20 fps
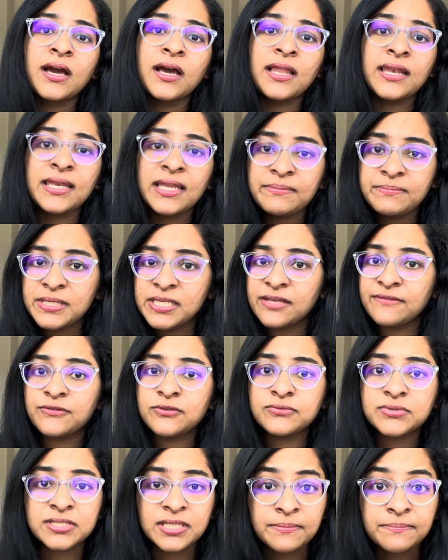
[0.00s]
let me give
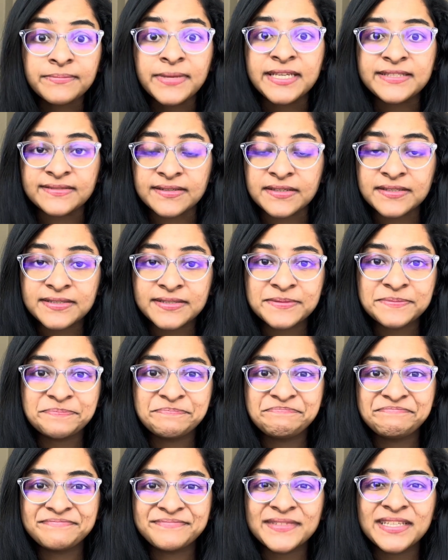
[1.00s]
you some basics.
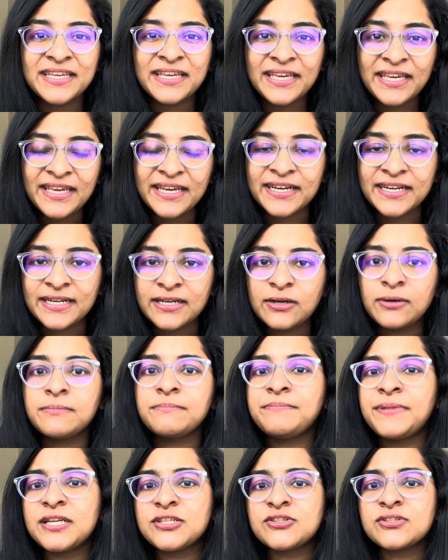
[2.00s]
Here,
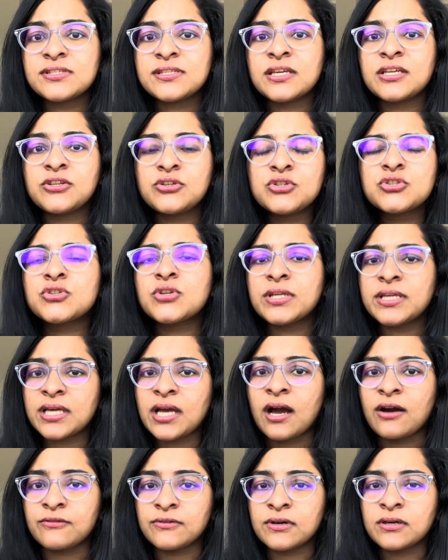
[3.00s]
patients are usually
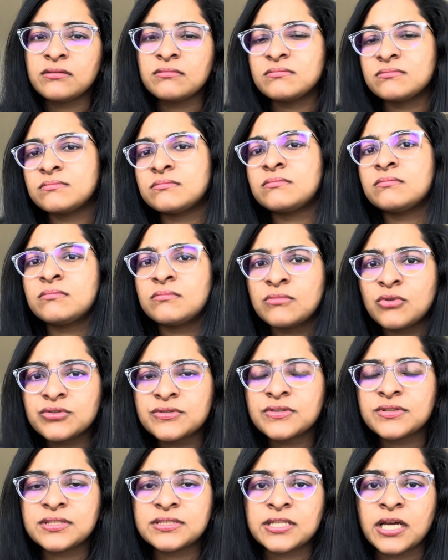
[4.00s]
covered,
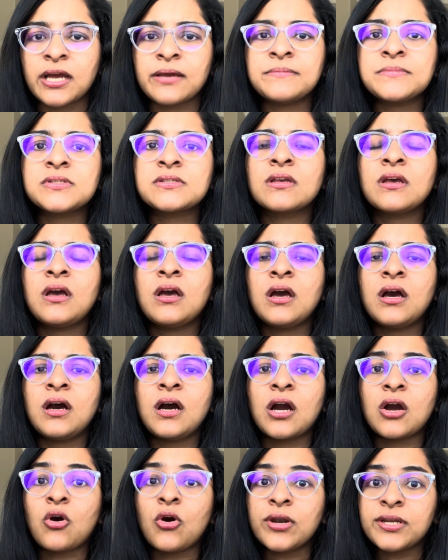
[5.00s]
most of the times,
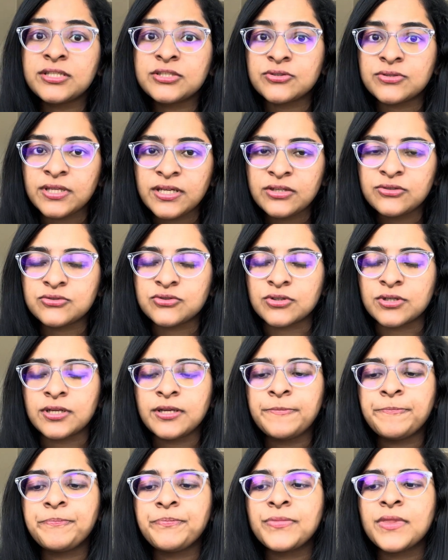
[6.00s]
according to the
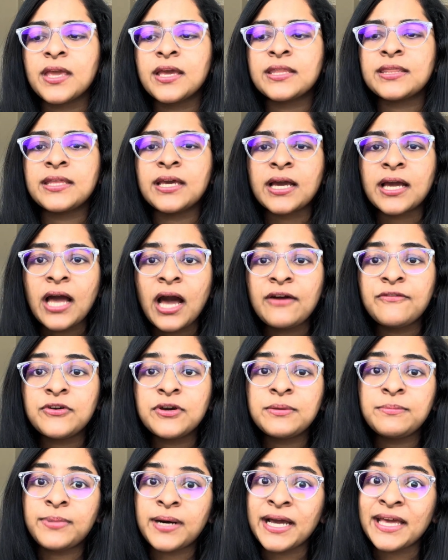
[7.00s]
injury. They are
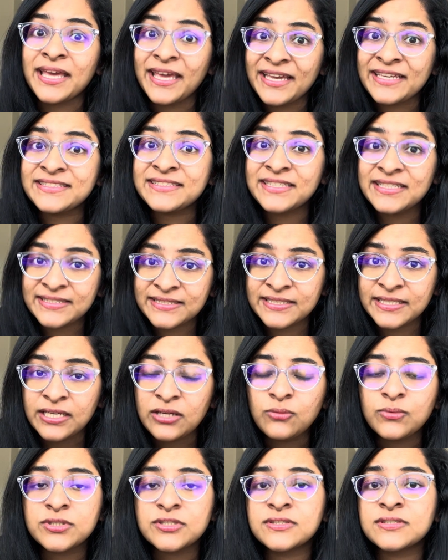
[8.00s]
covered by
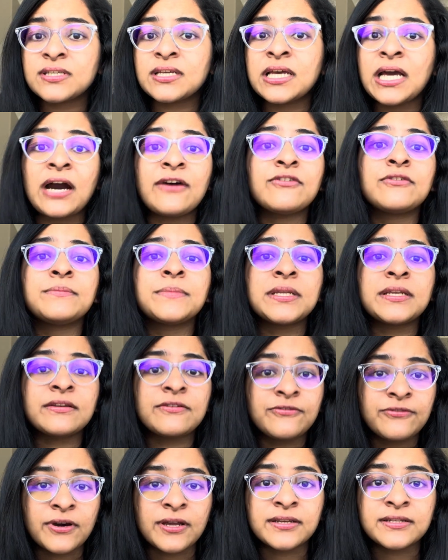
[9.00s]
ACC, which is a
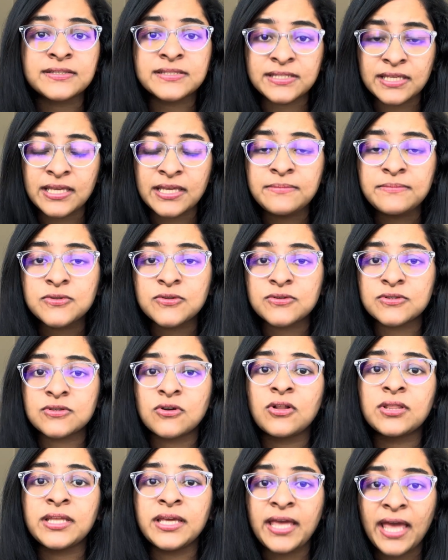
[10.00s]
government-funded scheme. So it's
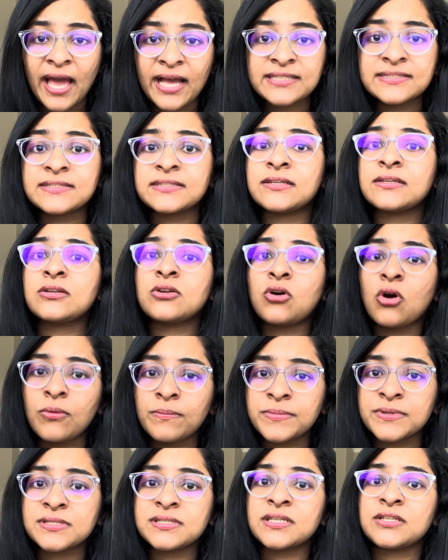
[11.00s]
called the Accident
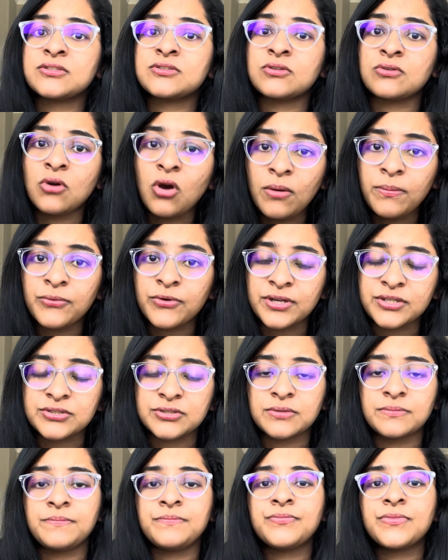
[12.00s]
Compensation
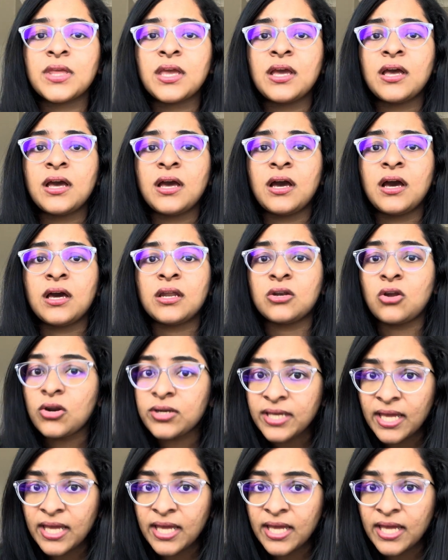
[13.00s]
Corporation. Not